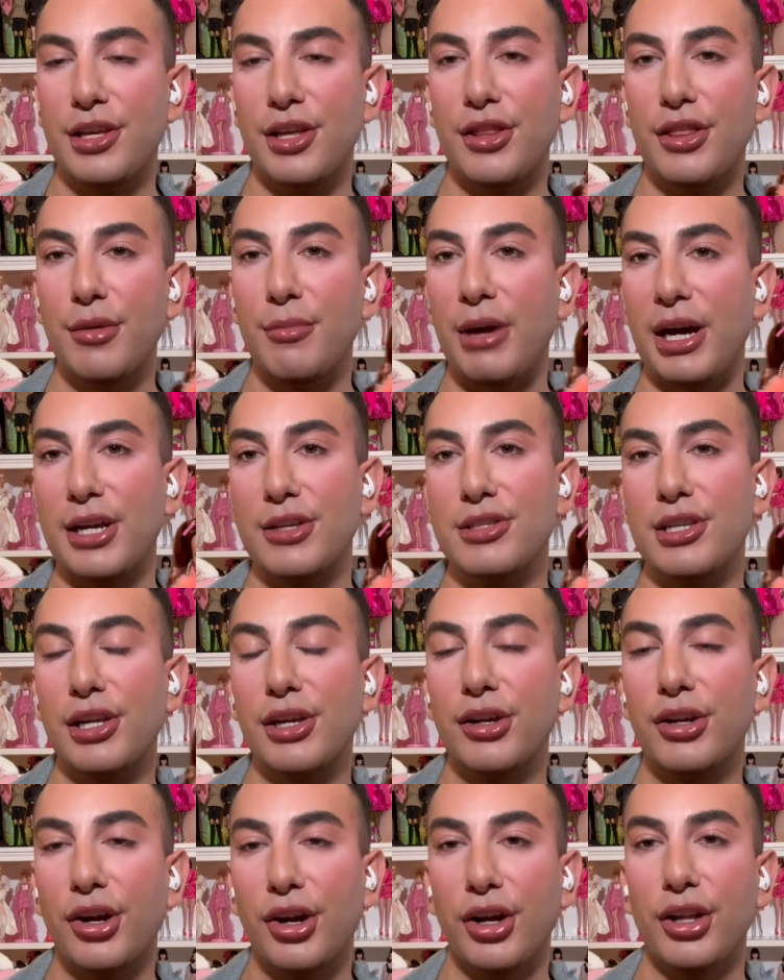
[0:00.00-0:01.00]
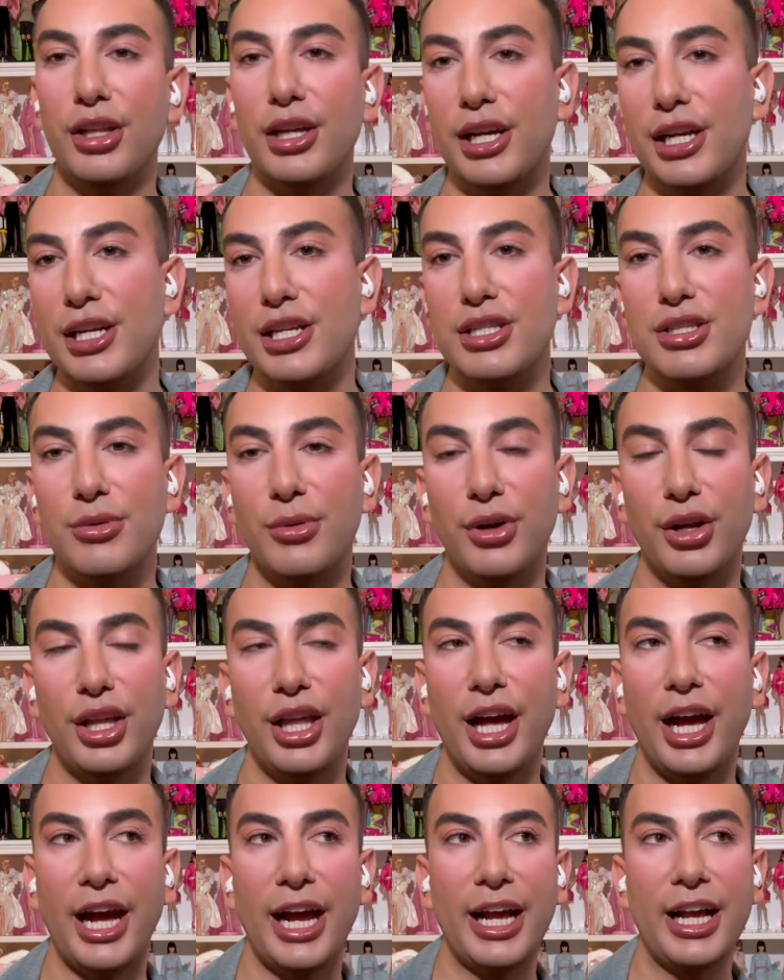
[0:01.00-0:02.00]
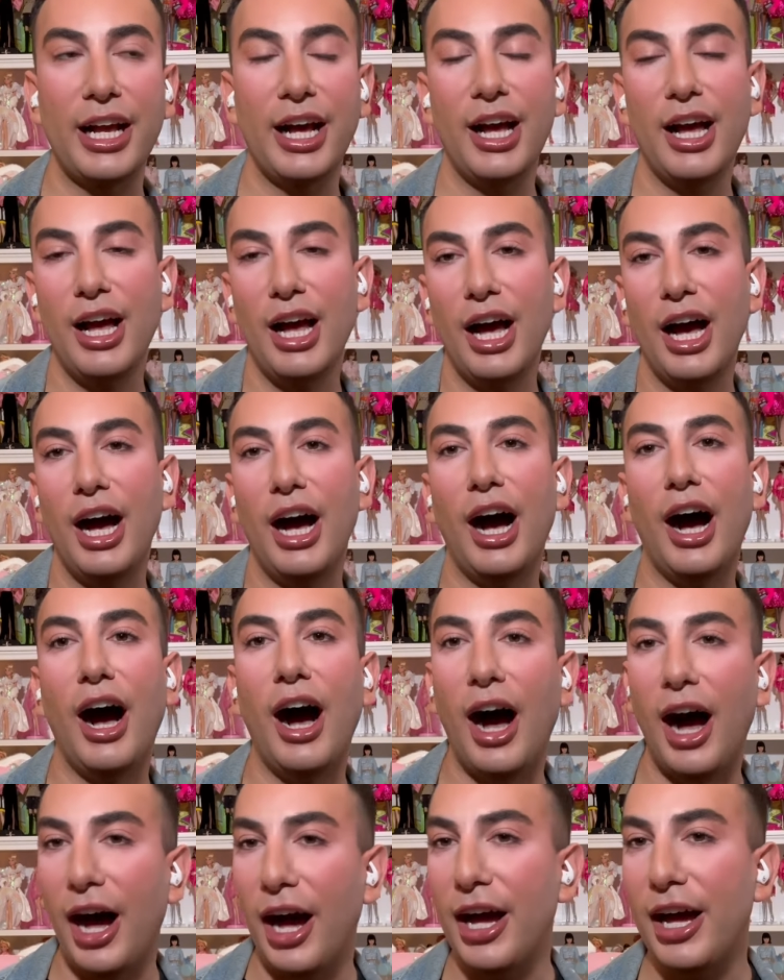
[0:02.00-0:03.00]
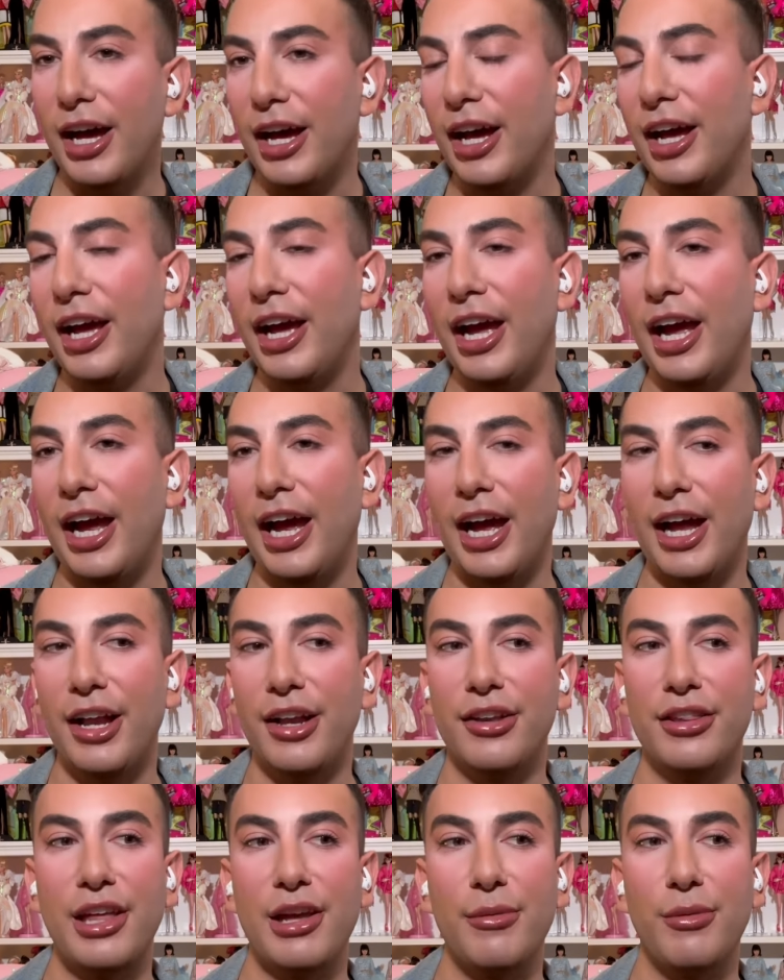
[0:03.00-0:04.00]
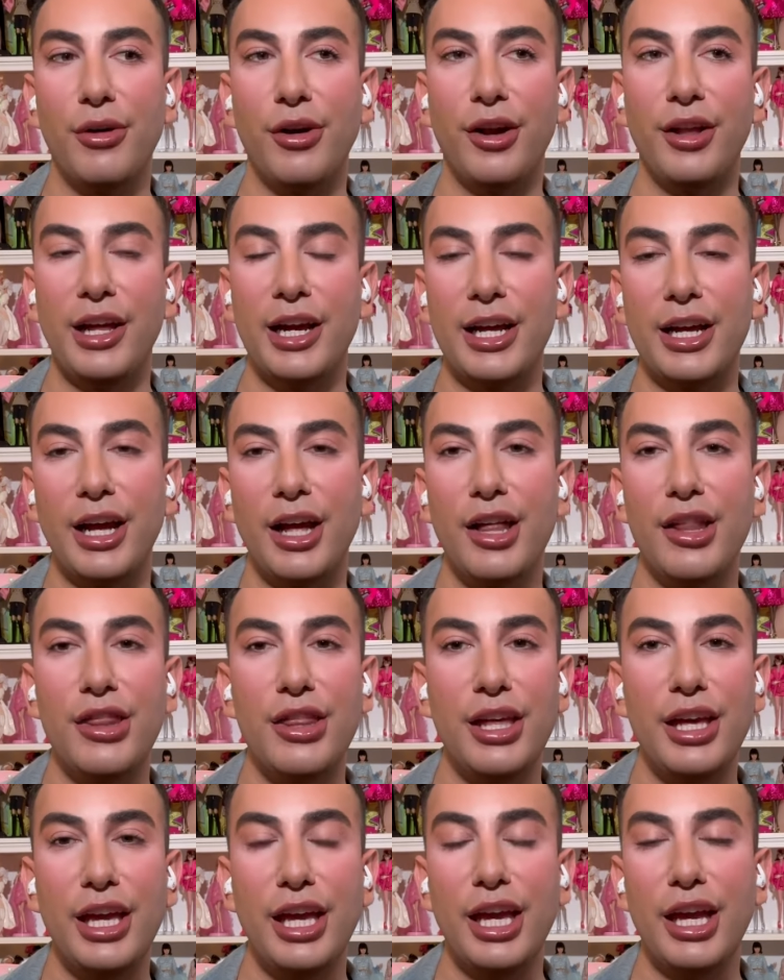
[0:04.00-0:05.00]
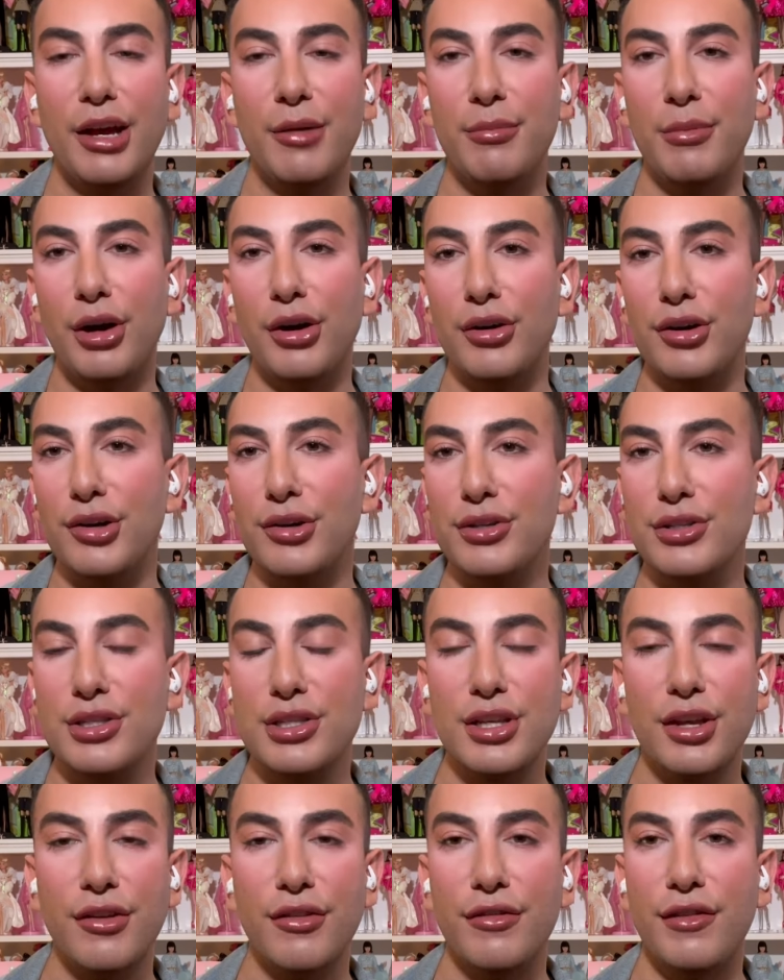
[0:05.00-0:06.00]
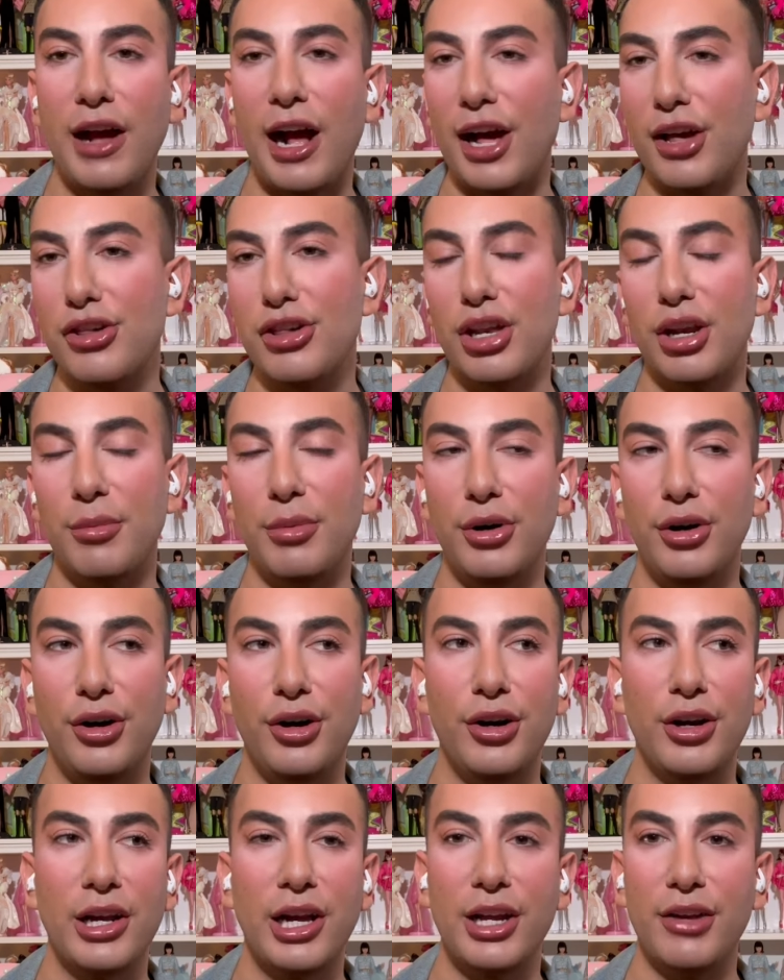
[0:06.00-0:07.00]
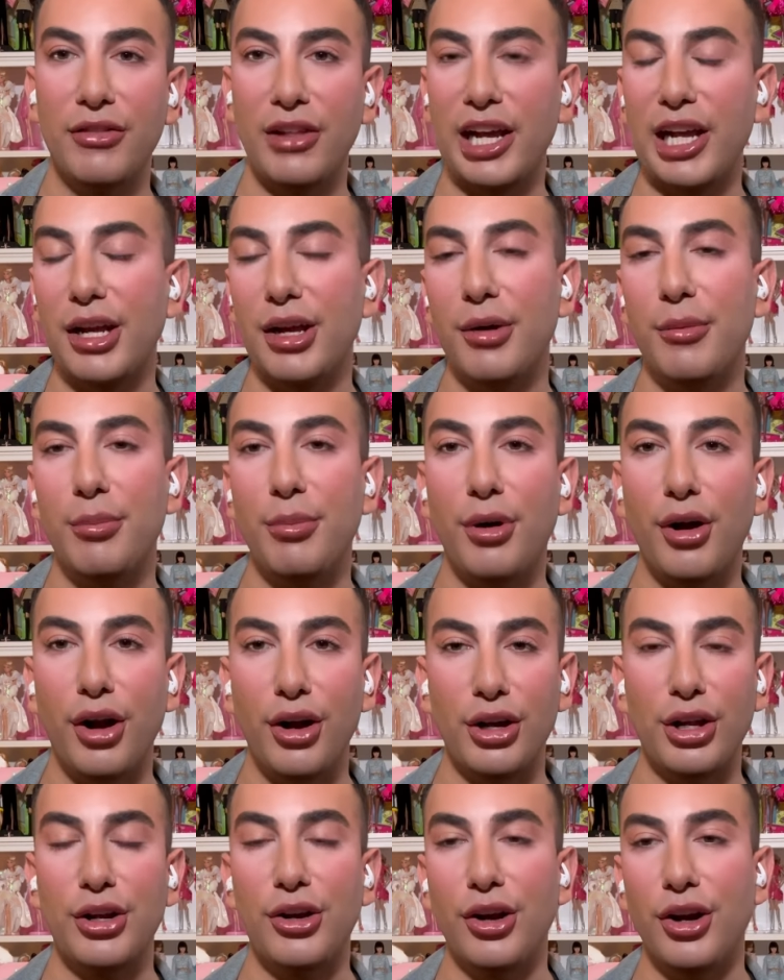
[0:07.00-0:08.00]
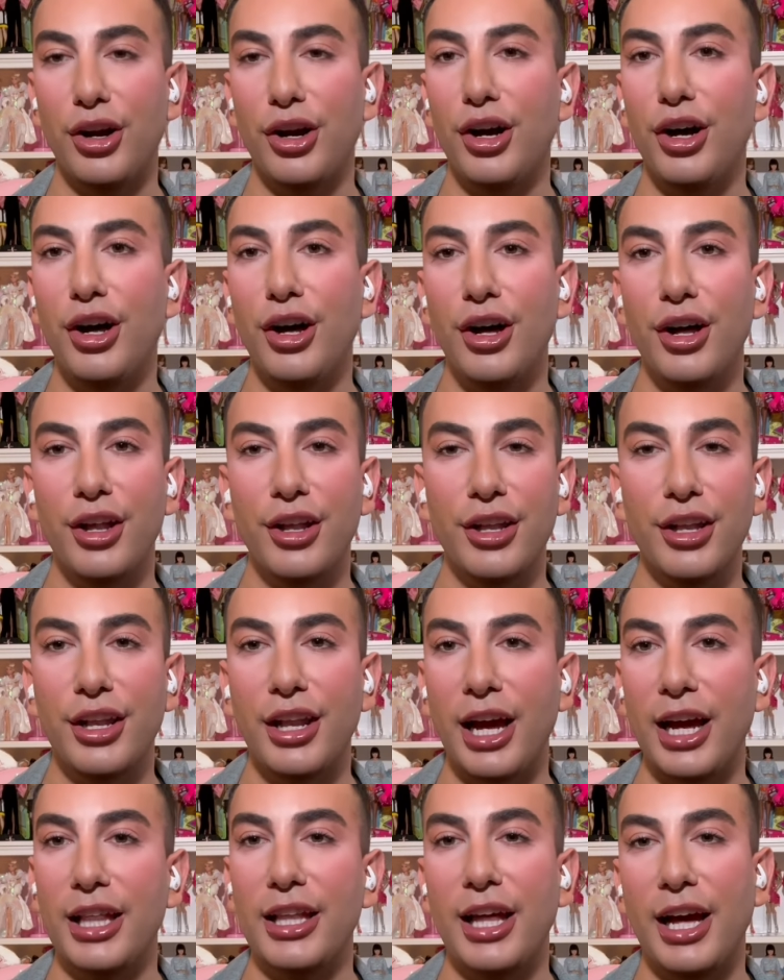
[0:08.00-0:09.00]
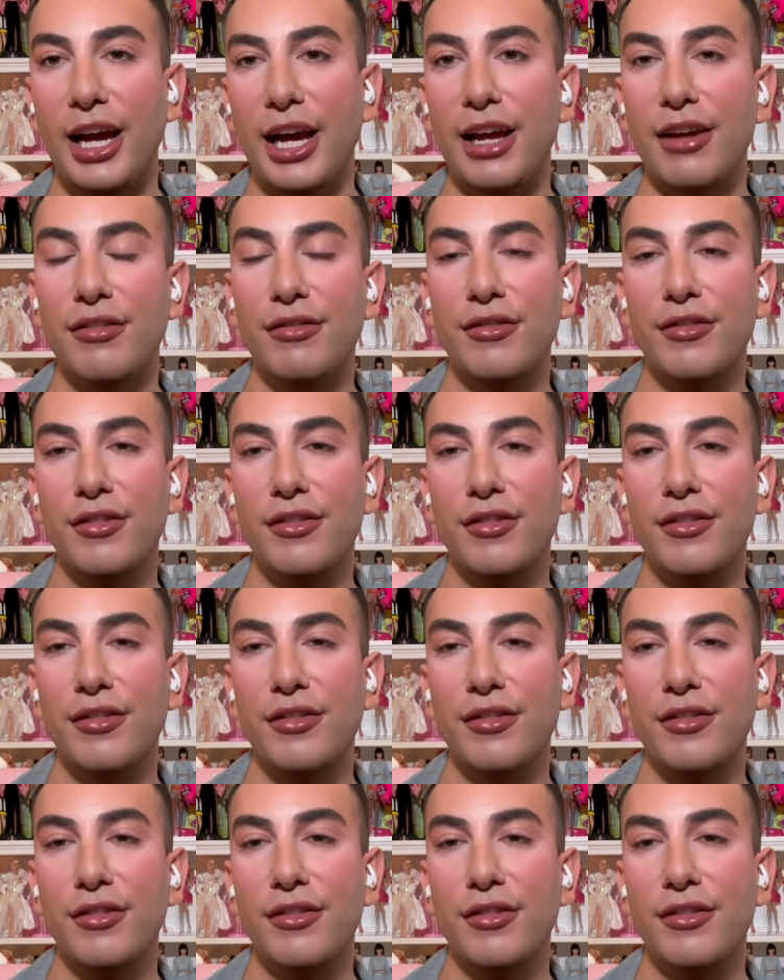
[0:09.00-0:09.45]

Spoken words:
the MyScene girlies were like hot and they wore like the most fashionable kind of like party girl nightlife